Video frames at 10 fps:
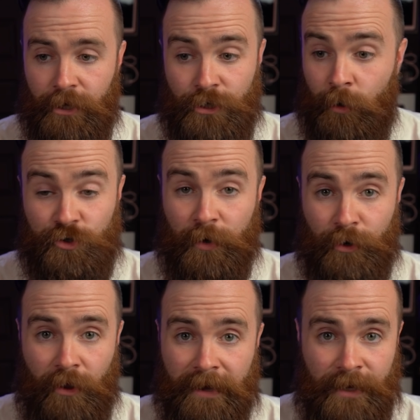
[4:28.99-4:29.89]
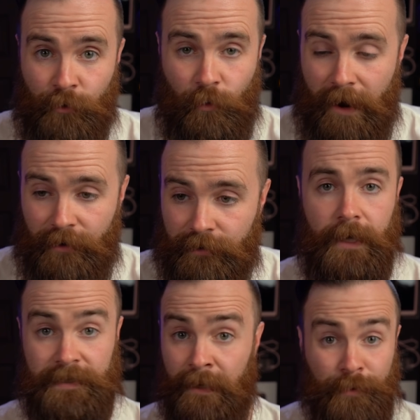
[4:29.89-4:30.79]
No Twitter login required.
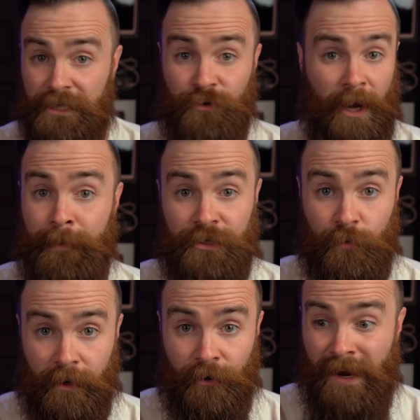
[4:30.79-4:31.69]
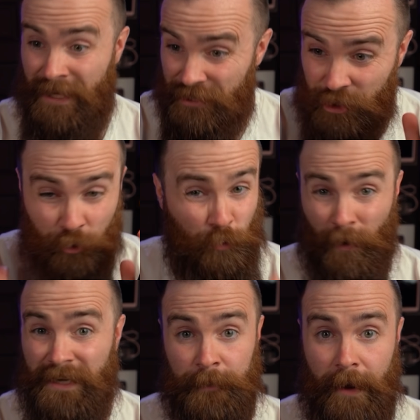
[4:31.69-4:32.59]
It's simply scraping Twitter, and it's
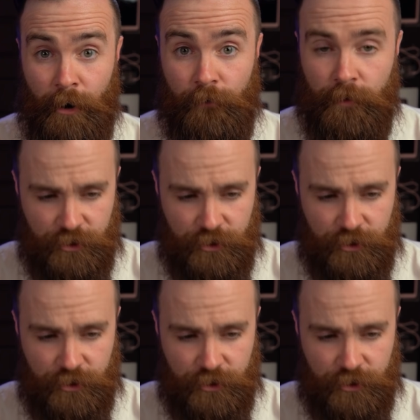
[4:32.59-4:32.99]
crazy powerful.